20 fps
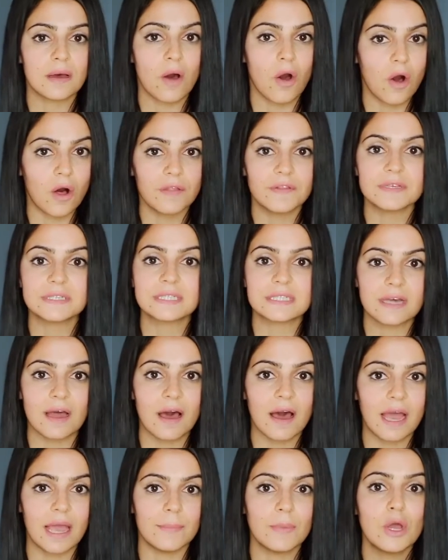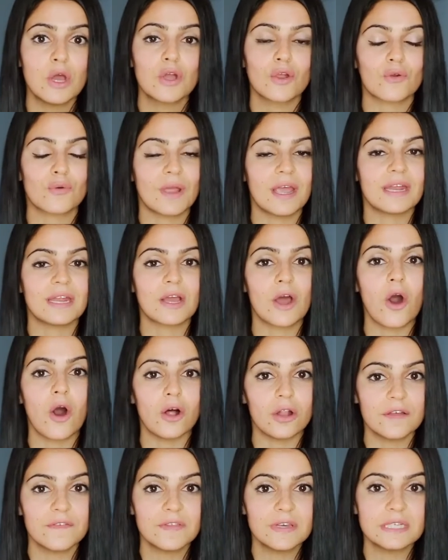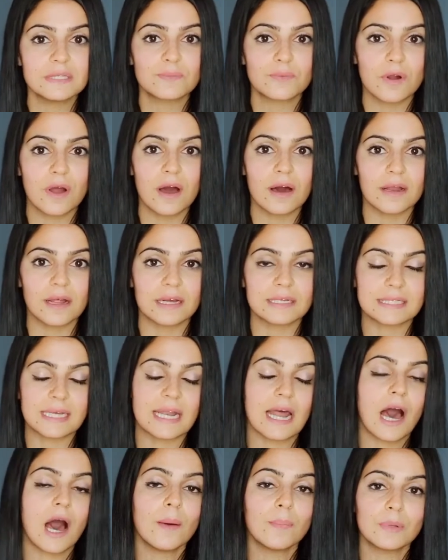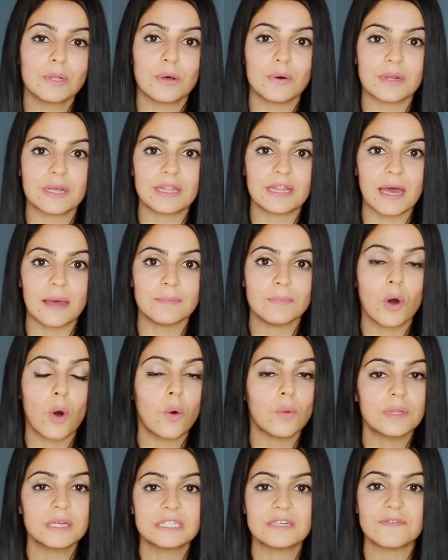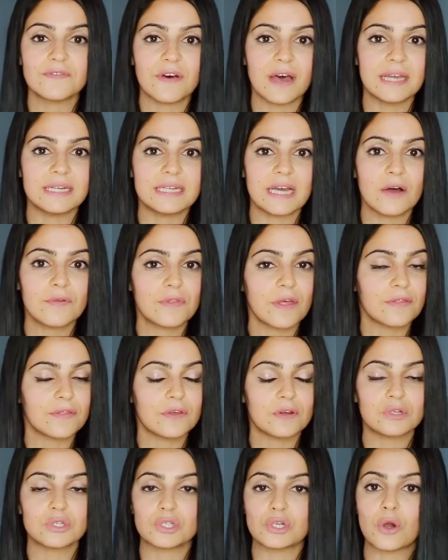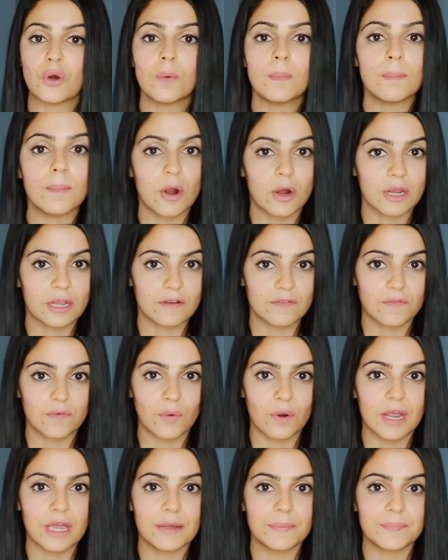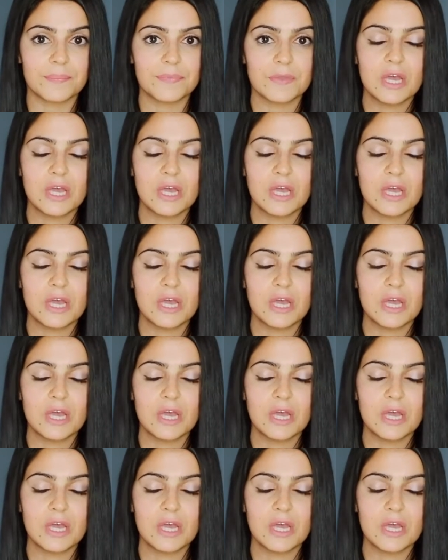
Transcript: all this time creating all of these products and uploading them only to find out that there's no market for it.